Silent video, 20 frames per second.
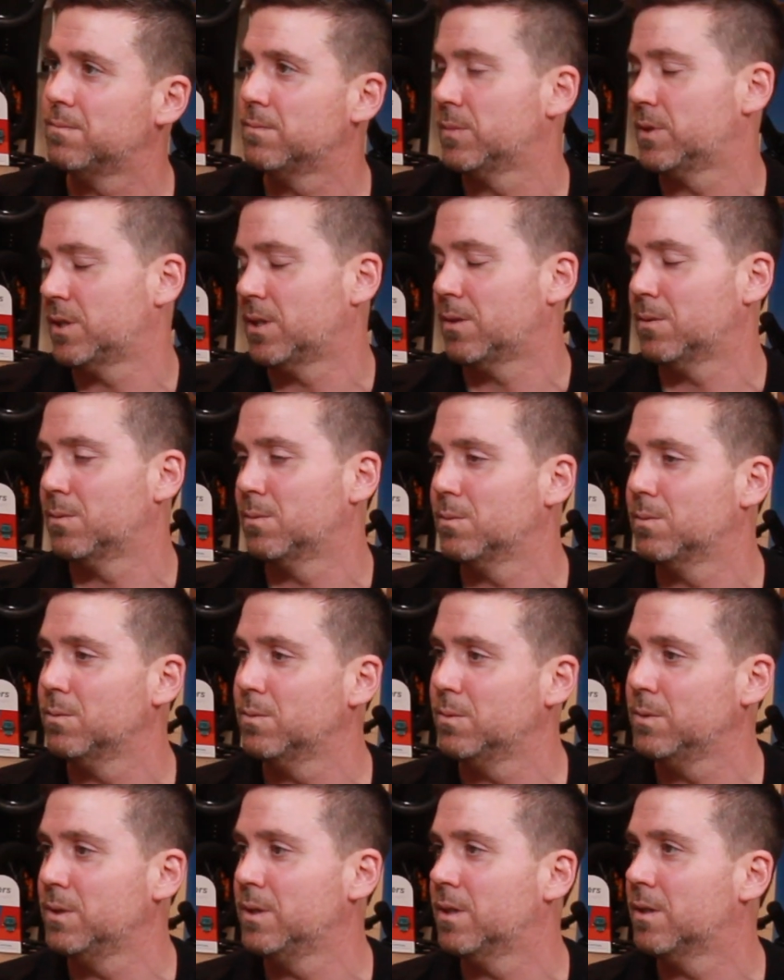So,
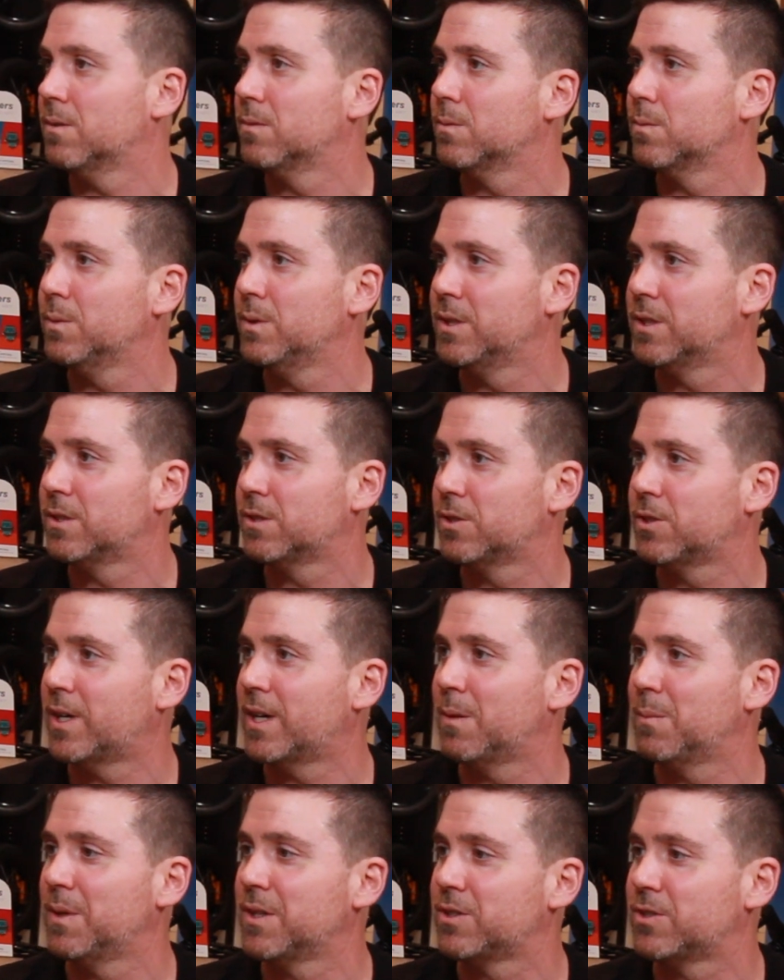we just
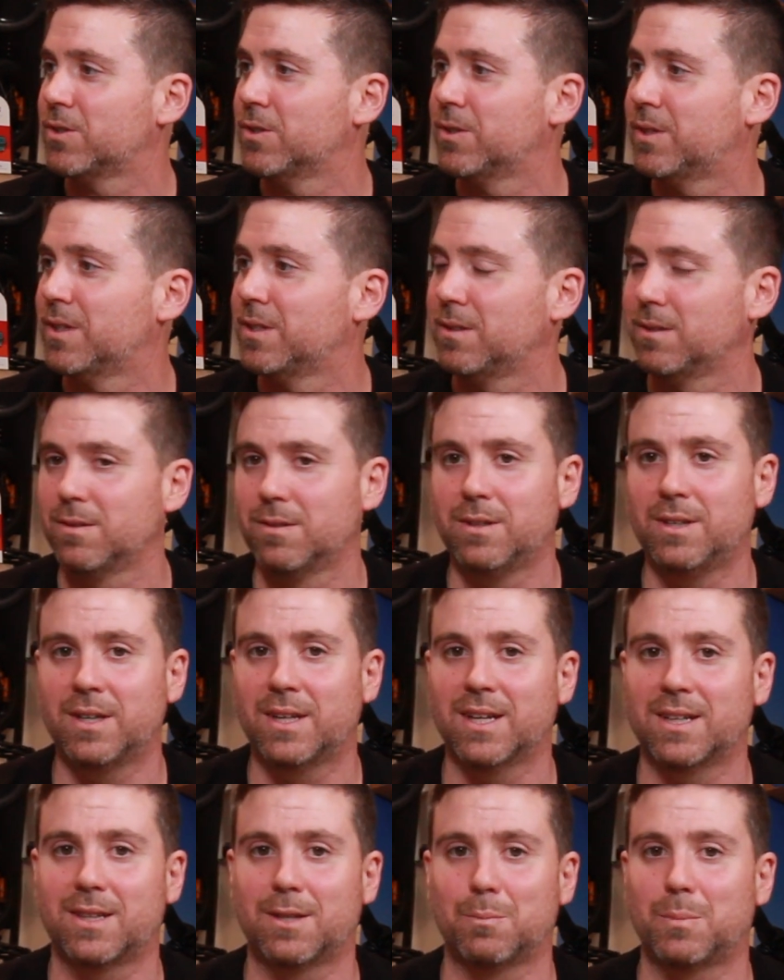try to make sure that you
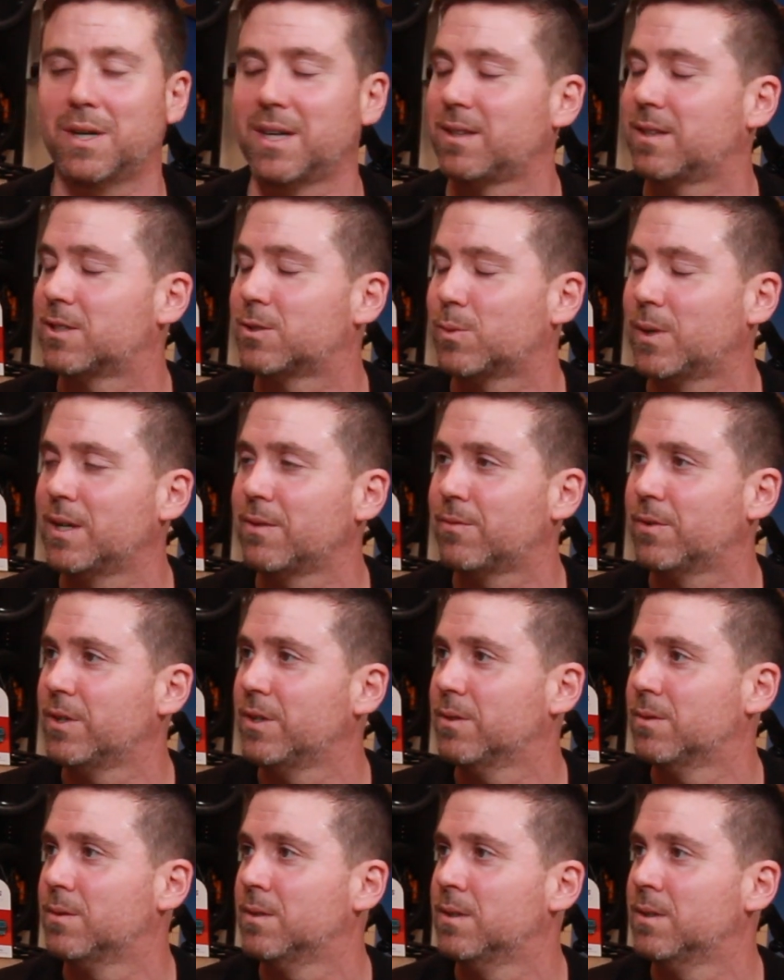get the bike that's right for you.